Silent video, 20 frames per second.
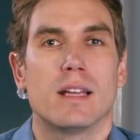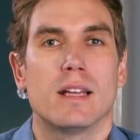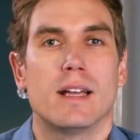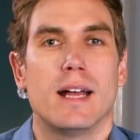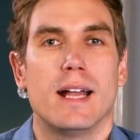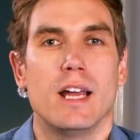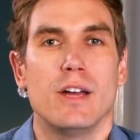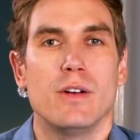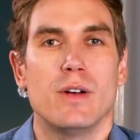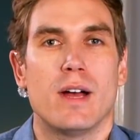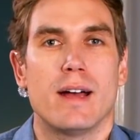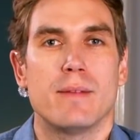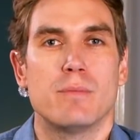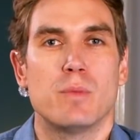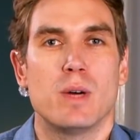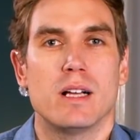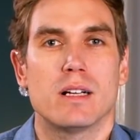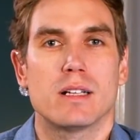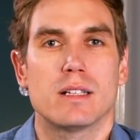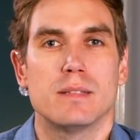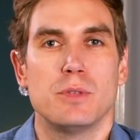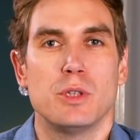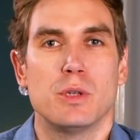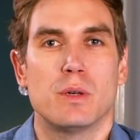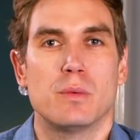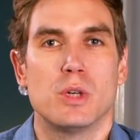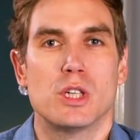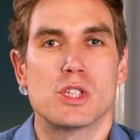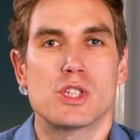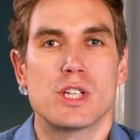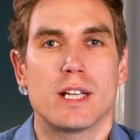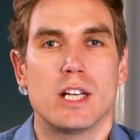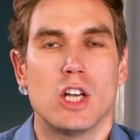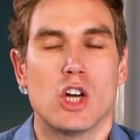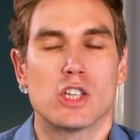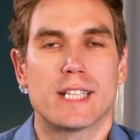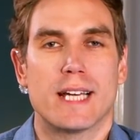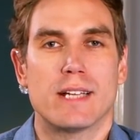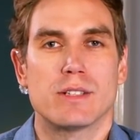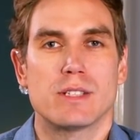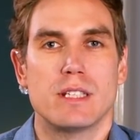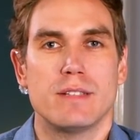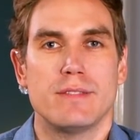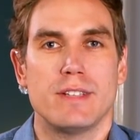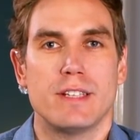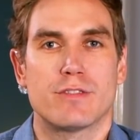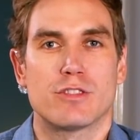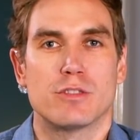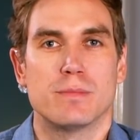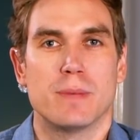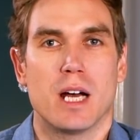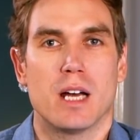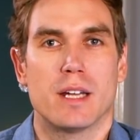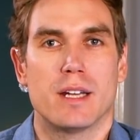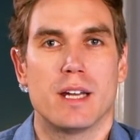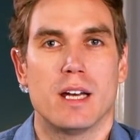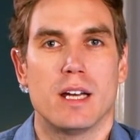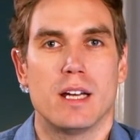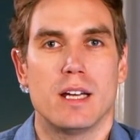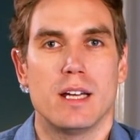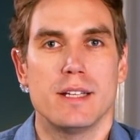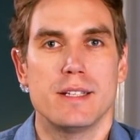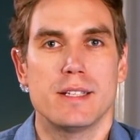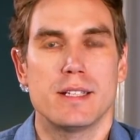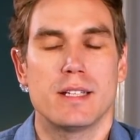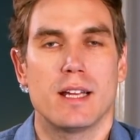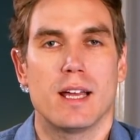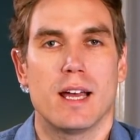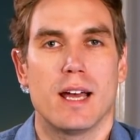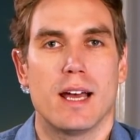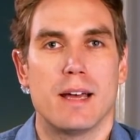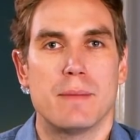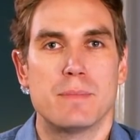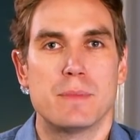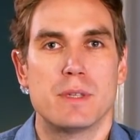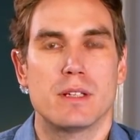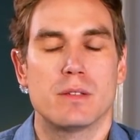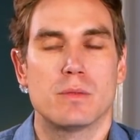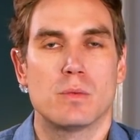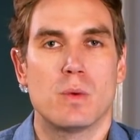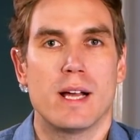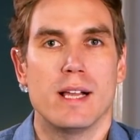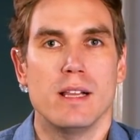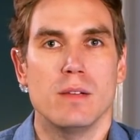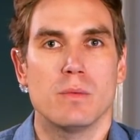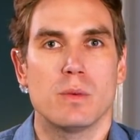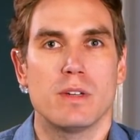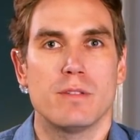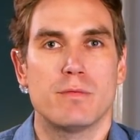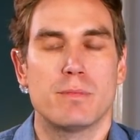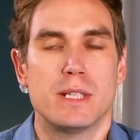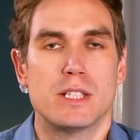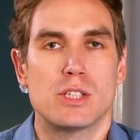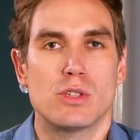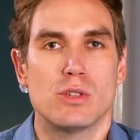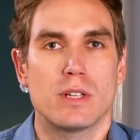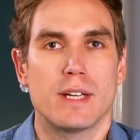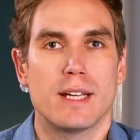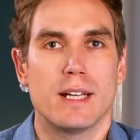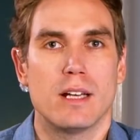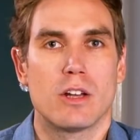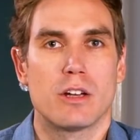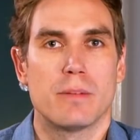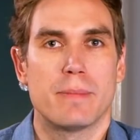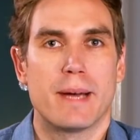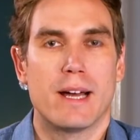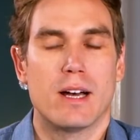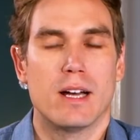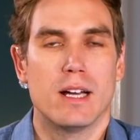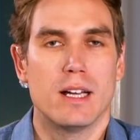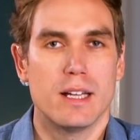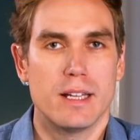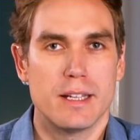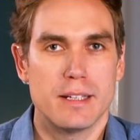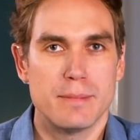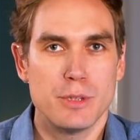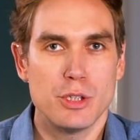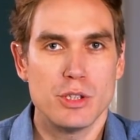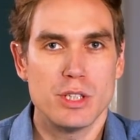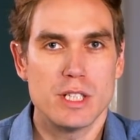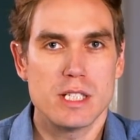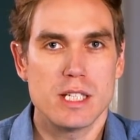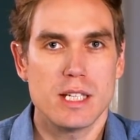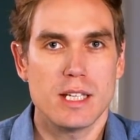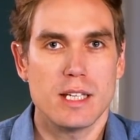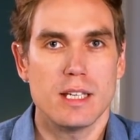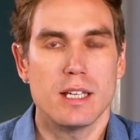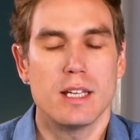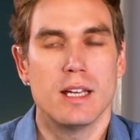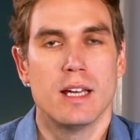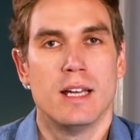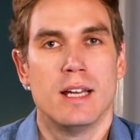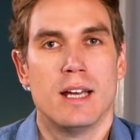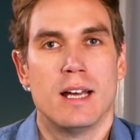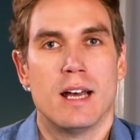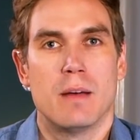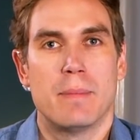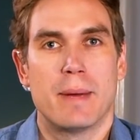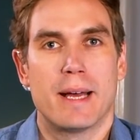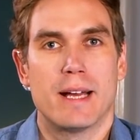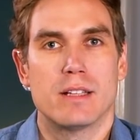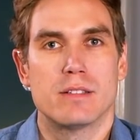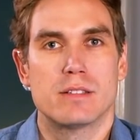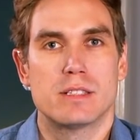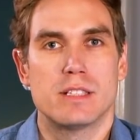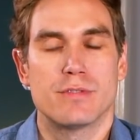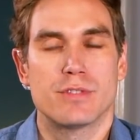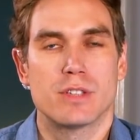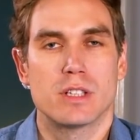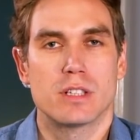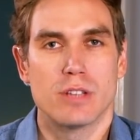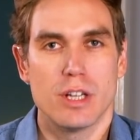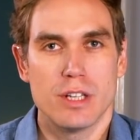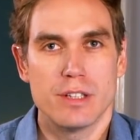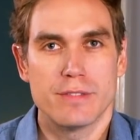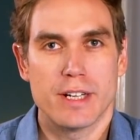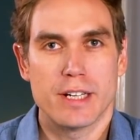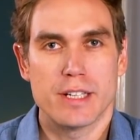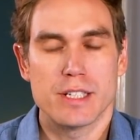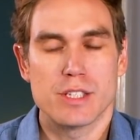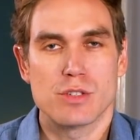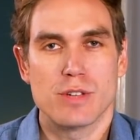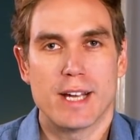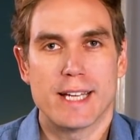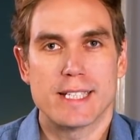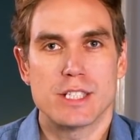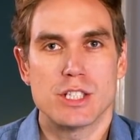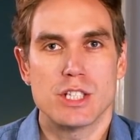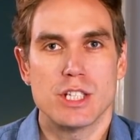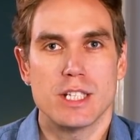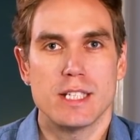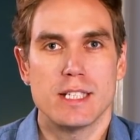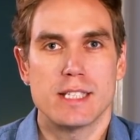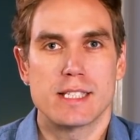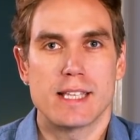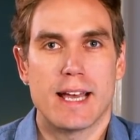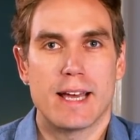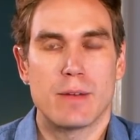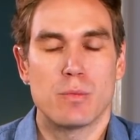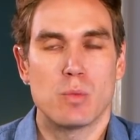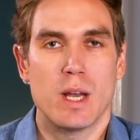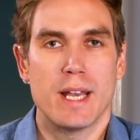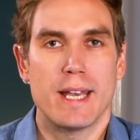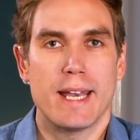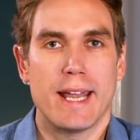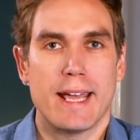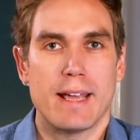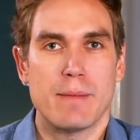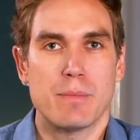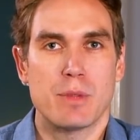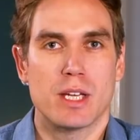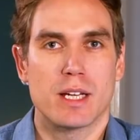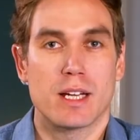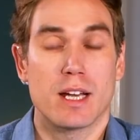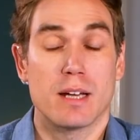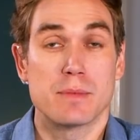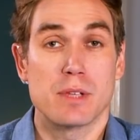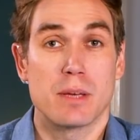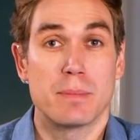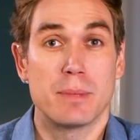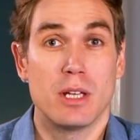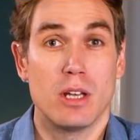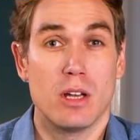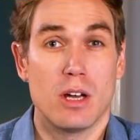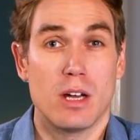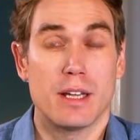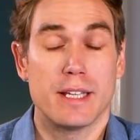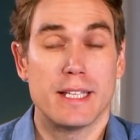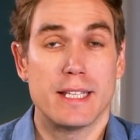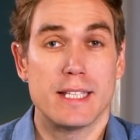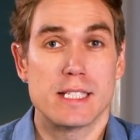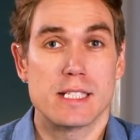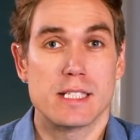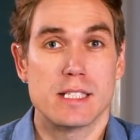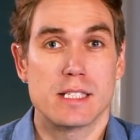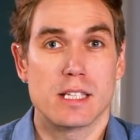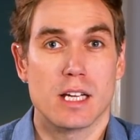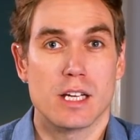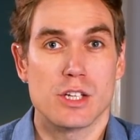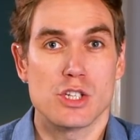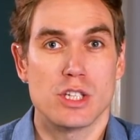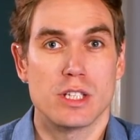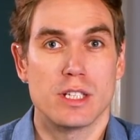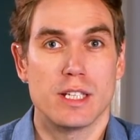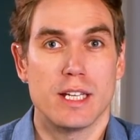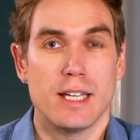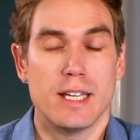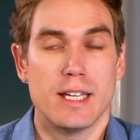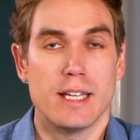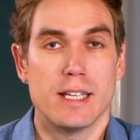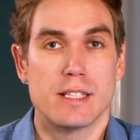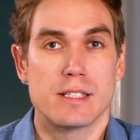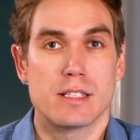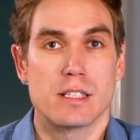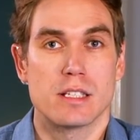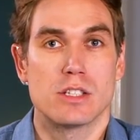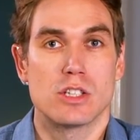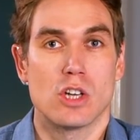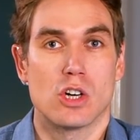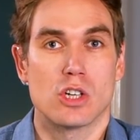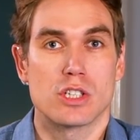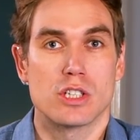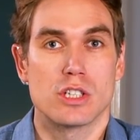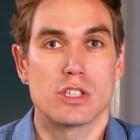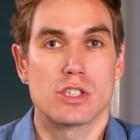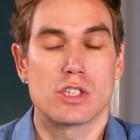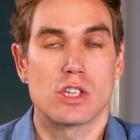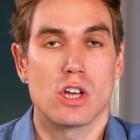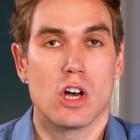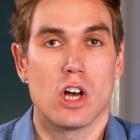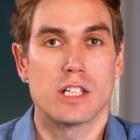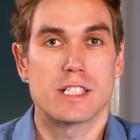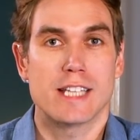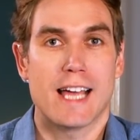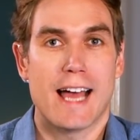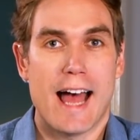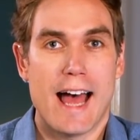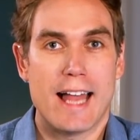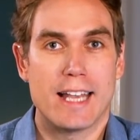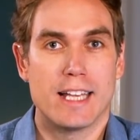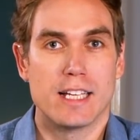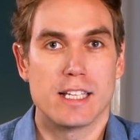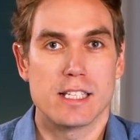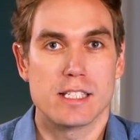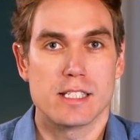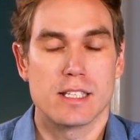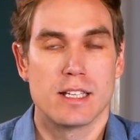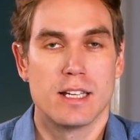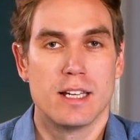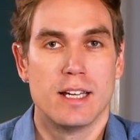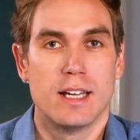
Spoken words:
Hello and welcome. You are watching Lockdown TV from UnHerd. Well, we've been talking a lot about herd immunity, about different coronavirus strategies, and one name that comes up a lot in this discussion is Dr. Scott Atlas.